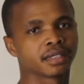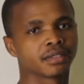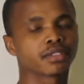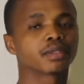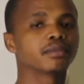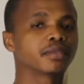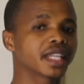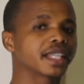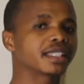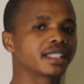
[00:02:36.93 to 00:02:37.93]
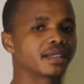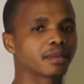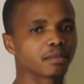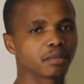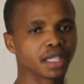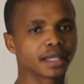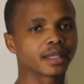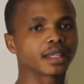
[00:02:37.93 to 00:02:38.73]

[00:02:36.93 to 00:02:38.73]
from just being